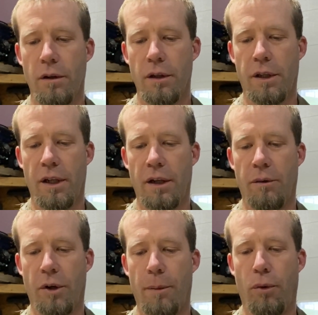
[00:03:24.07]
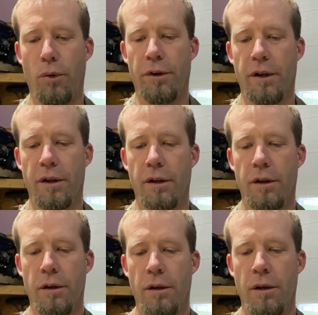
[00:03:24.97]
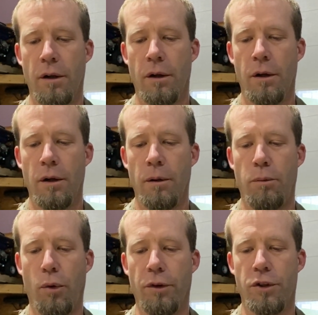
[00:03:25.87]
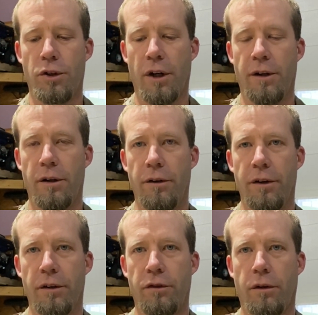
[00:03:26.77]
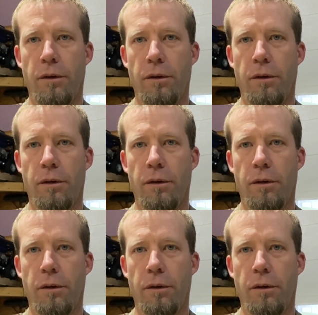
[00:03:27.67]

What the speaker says: Again, when I pulled the strainer, the